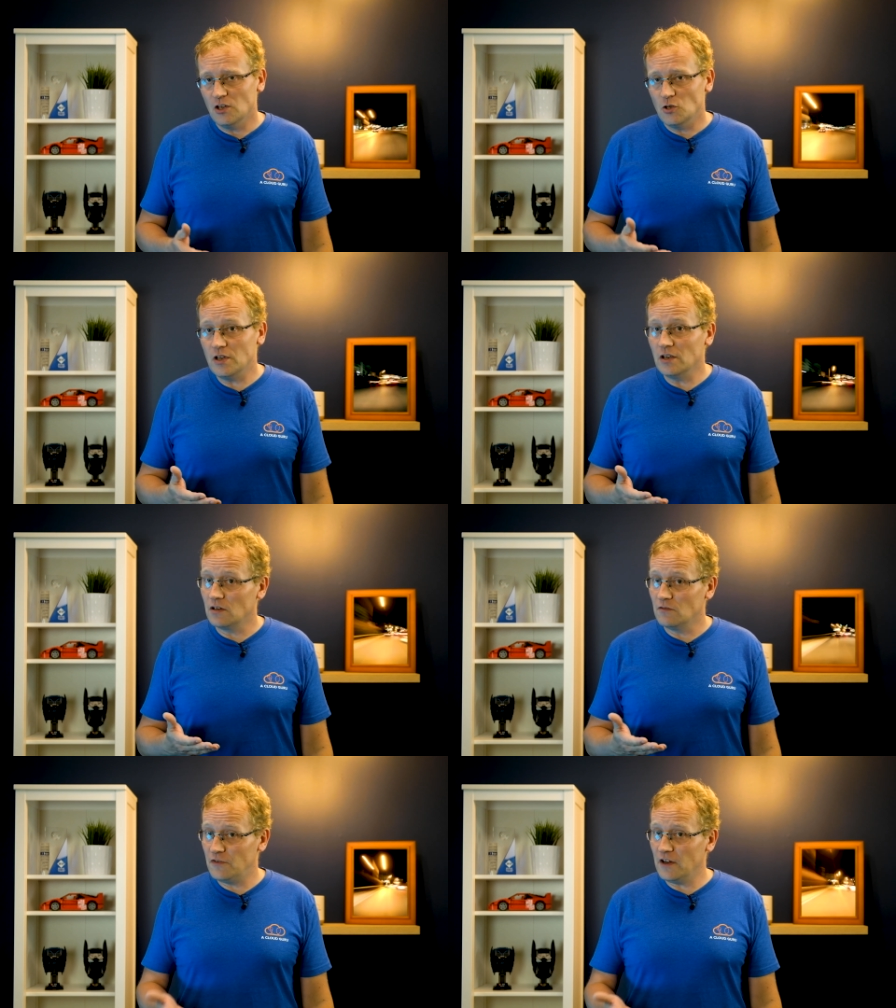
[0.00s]
You can
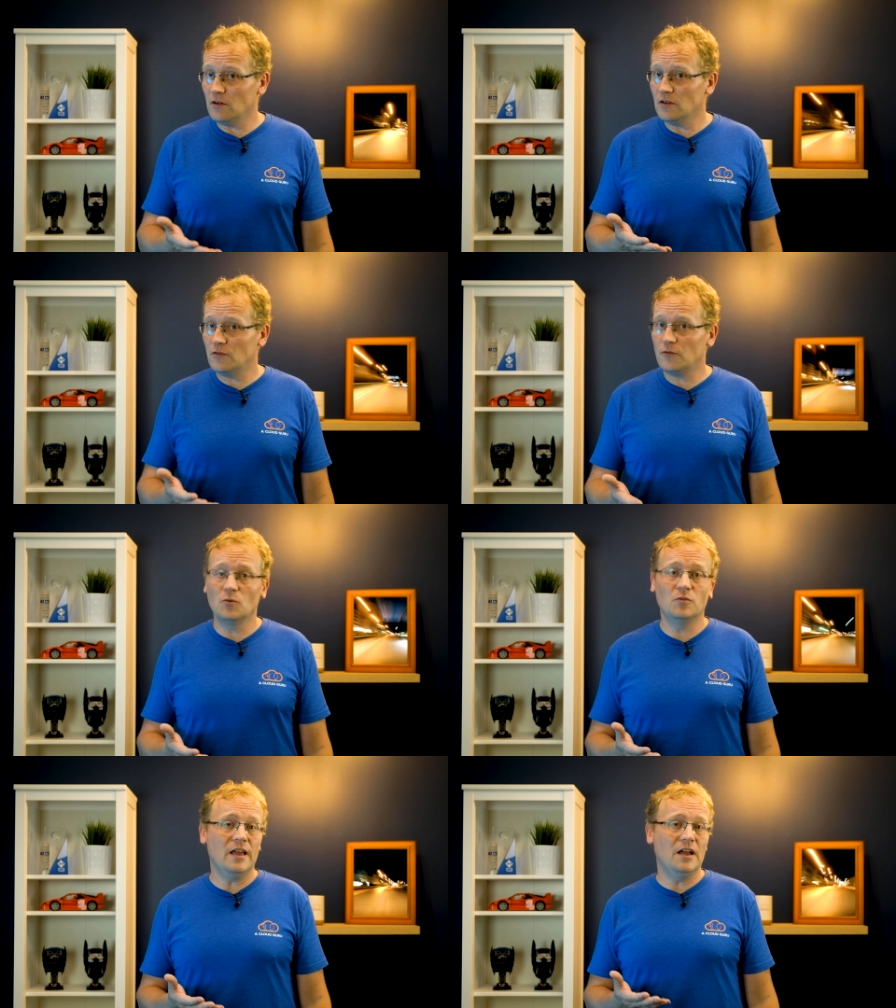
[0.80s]
configure it
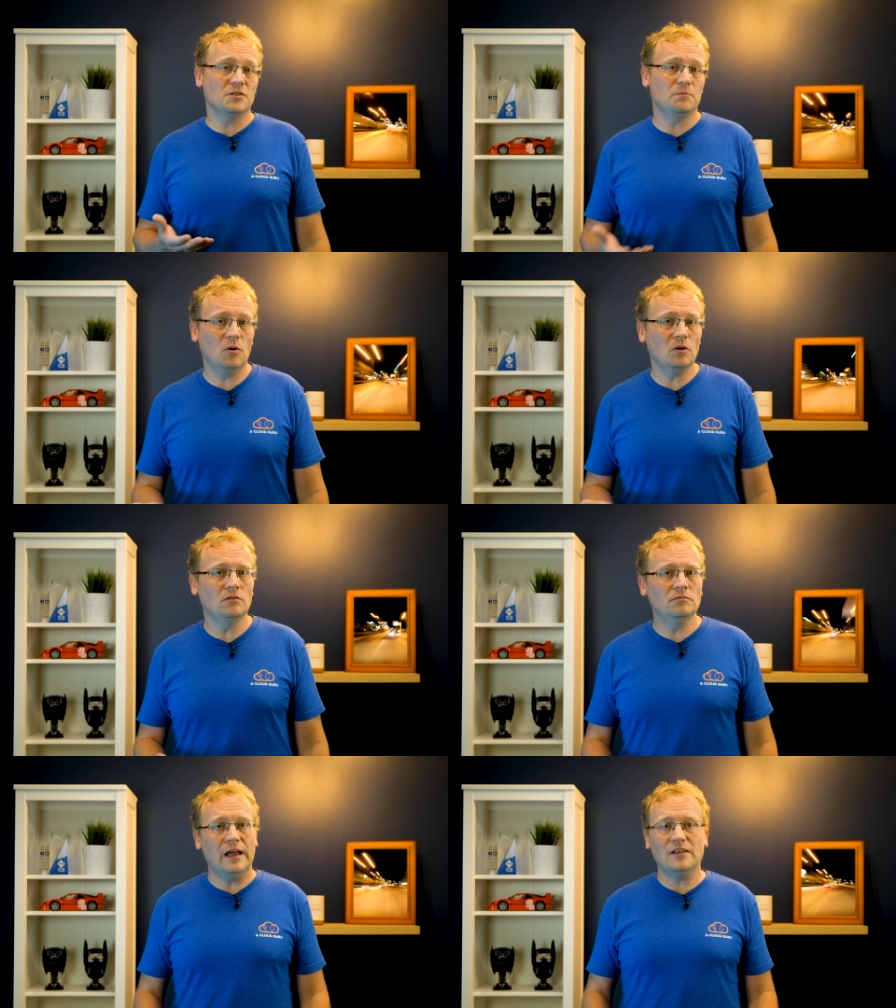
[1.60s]
through the Azure
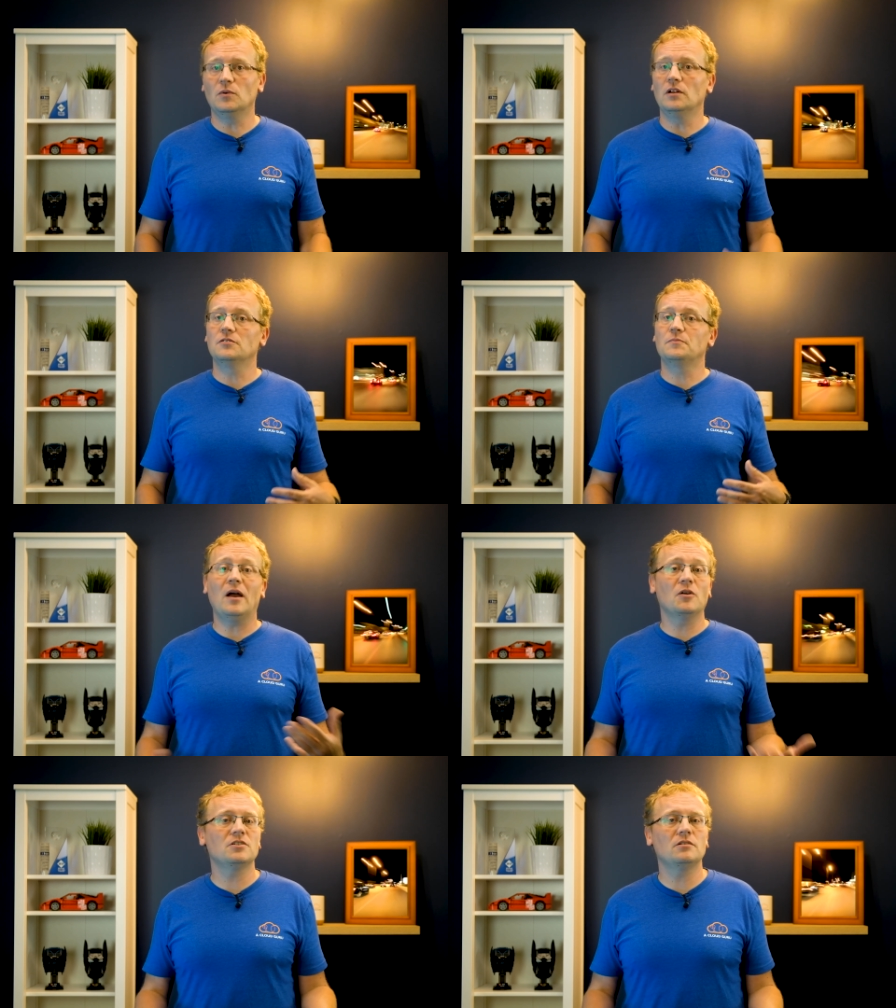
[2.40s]
portal, as well as
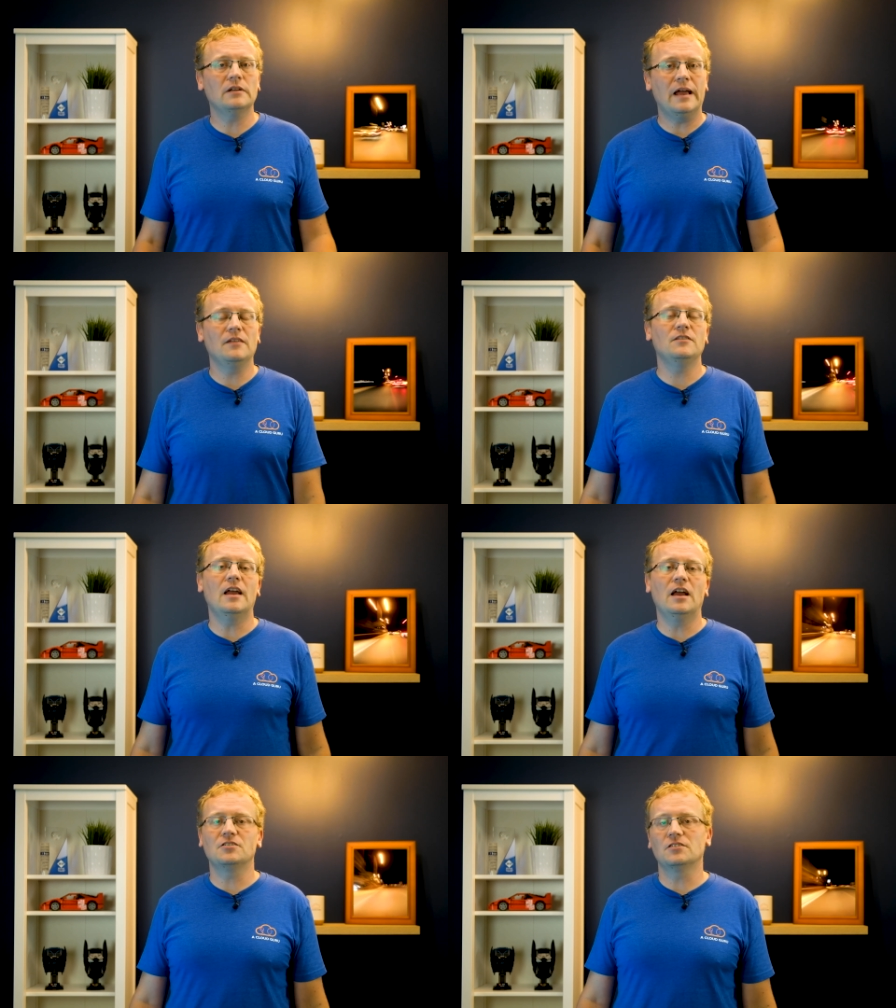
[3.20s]
PowerShell and the
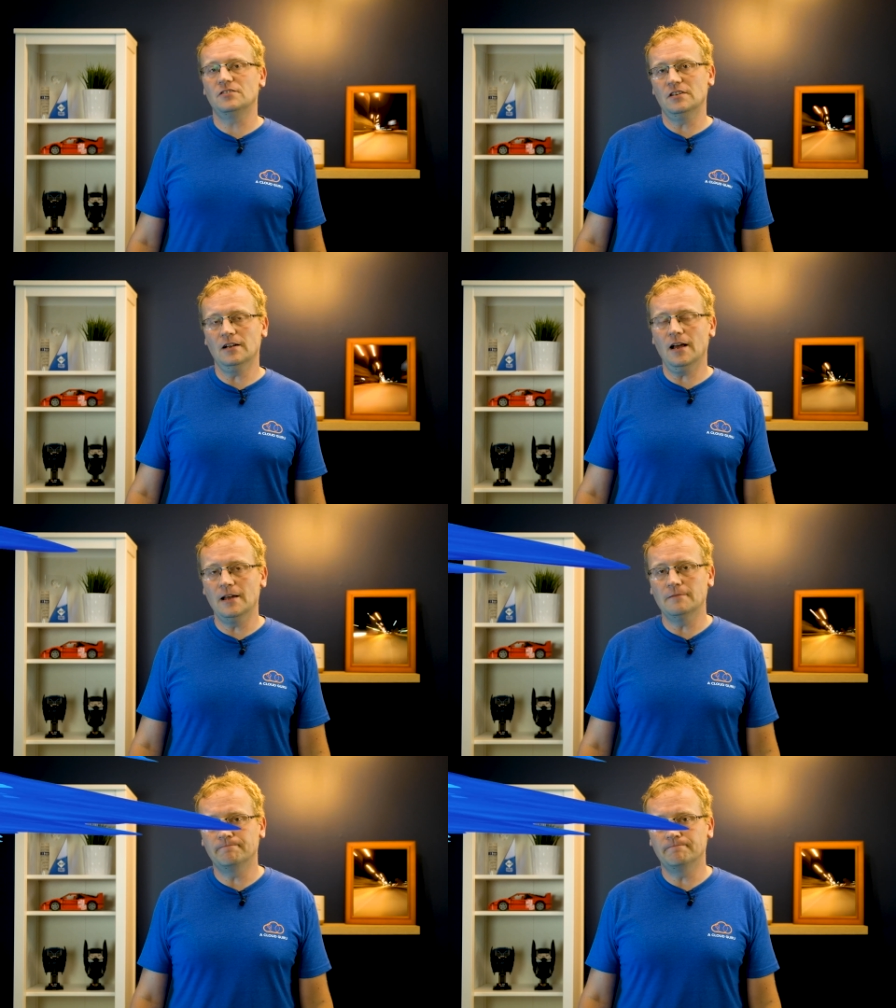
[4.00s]
Azure CLI.